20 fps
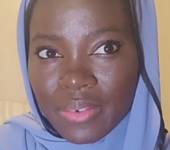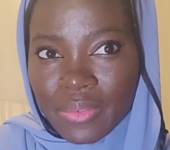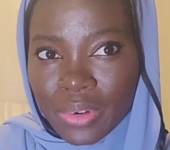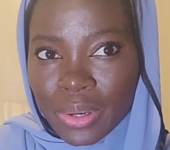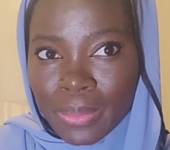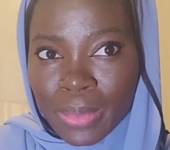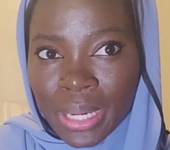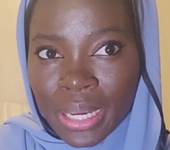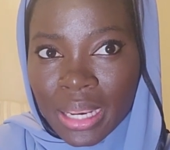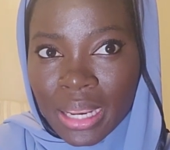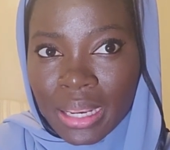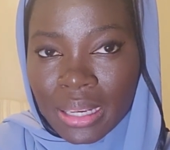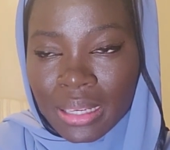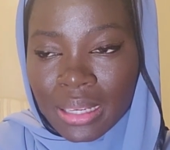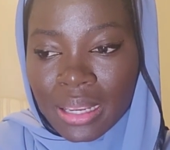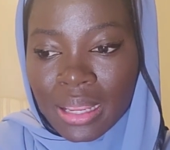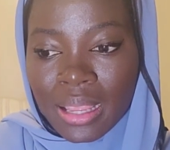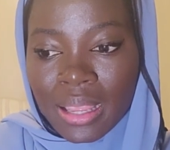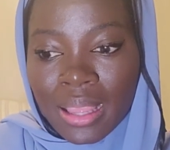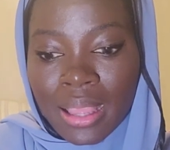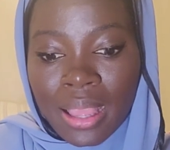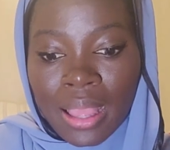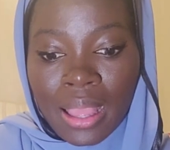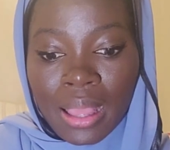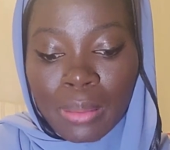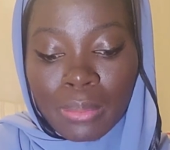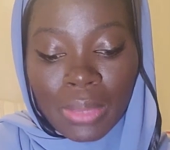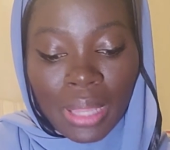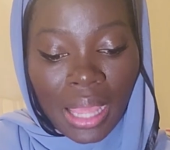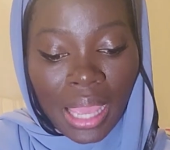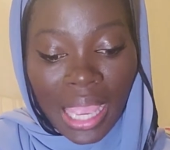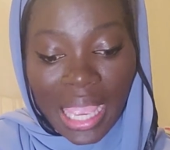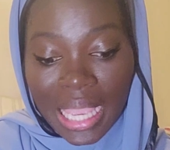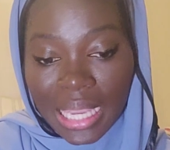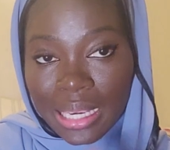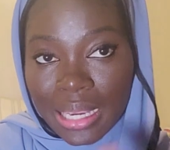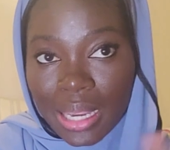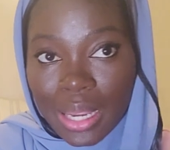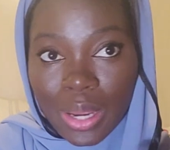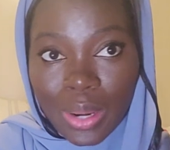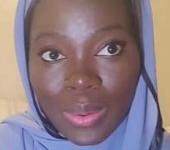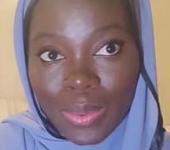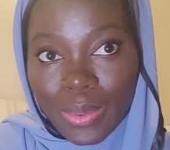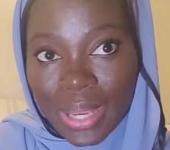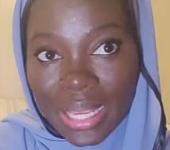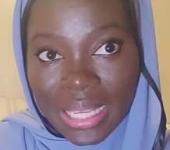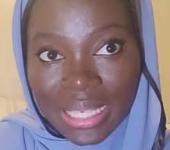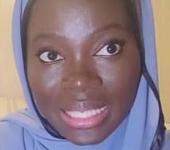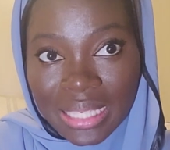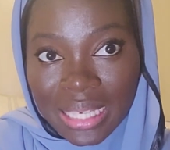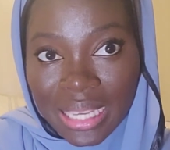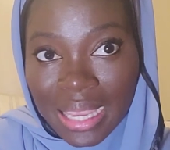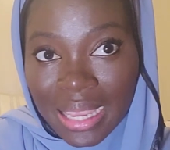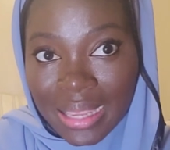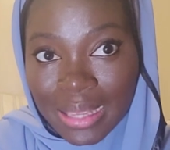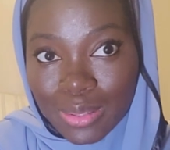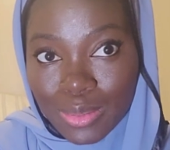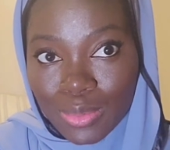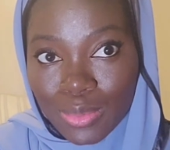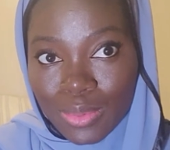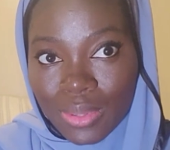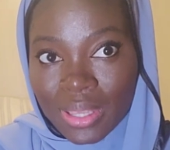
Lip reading: every Ramadan, but I had no idea.